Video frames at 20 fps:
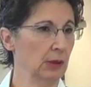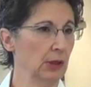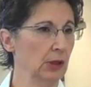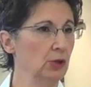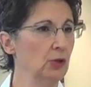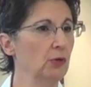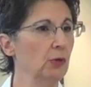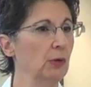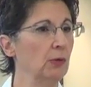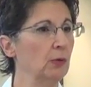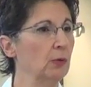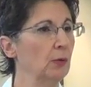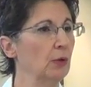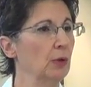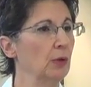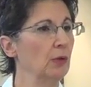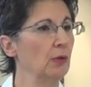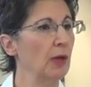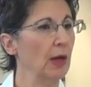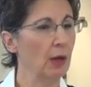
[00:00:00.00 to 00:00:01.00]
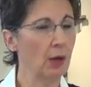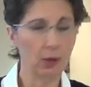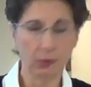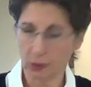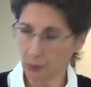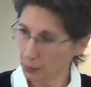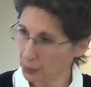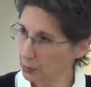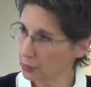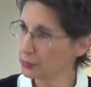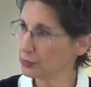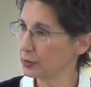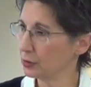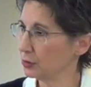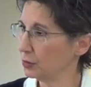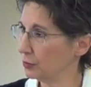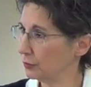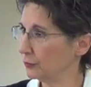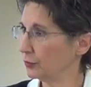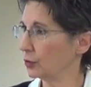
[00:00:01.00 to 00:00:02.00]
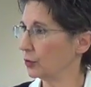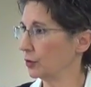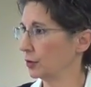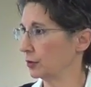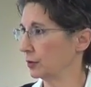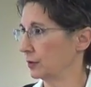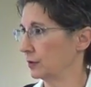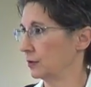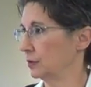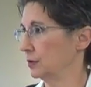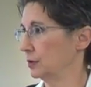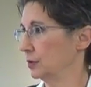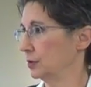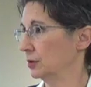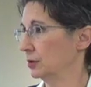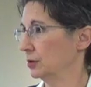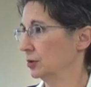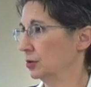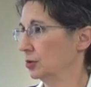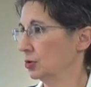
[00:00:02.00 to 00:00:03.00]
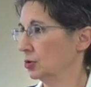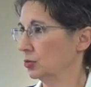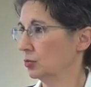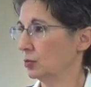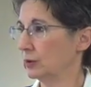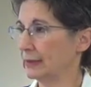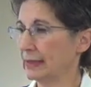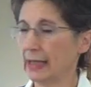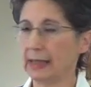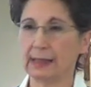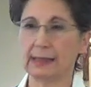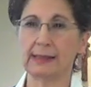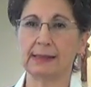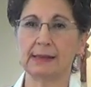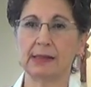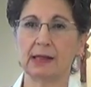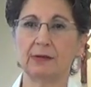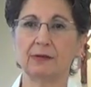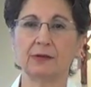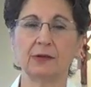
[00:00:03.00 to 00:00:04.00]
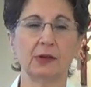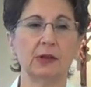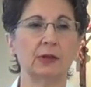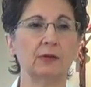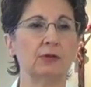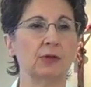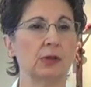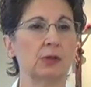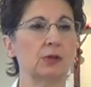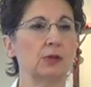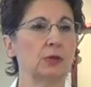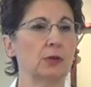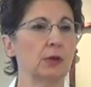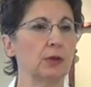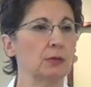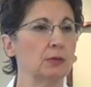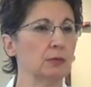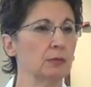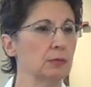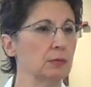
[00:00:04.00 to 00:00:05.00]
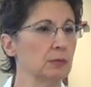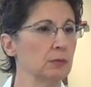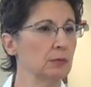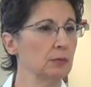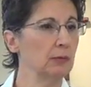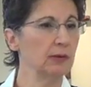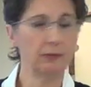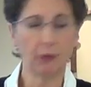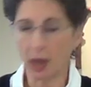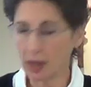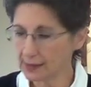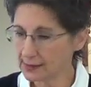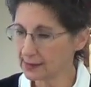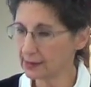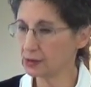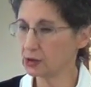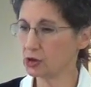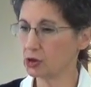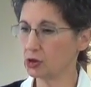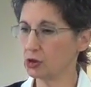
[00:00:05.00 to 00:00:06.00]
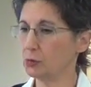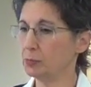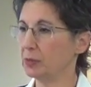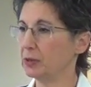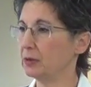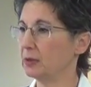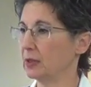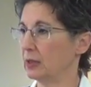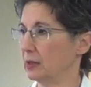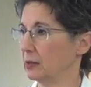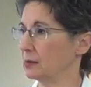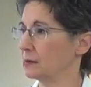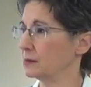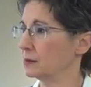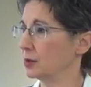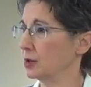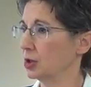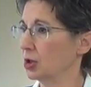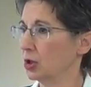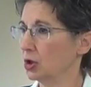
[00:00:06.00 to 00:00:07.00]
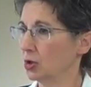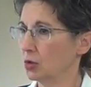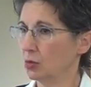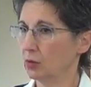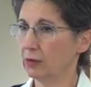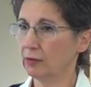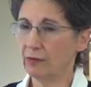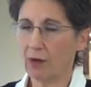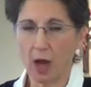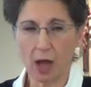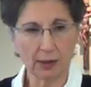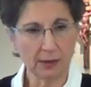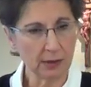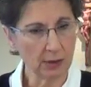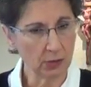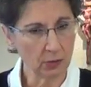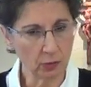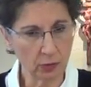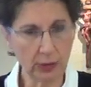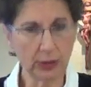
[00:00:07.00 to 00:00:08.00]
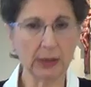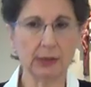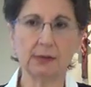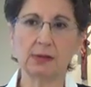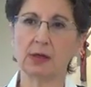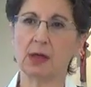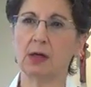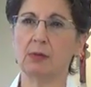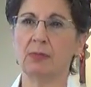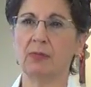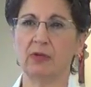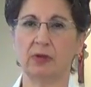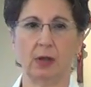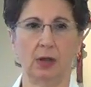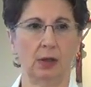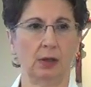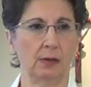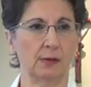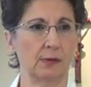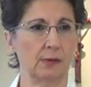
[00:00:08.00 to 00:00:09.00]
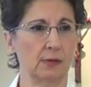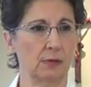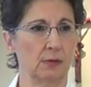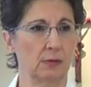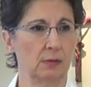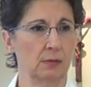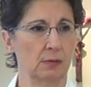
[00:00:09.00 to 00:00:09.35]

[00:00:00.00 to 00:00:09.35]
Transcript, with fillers: and you that the person you've hurt will not extend forgiveness to you. We've all said stupid things. We've all done really dumb things.